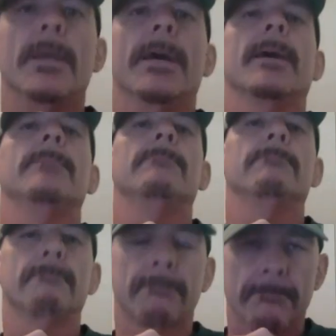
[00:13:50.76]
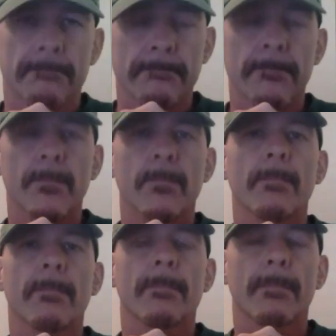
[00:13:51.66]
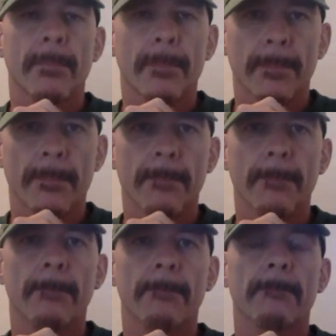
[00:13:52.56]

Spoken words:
then he said, I just remember saying, like, I'm gonna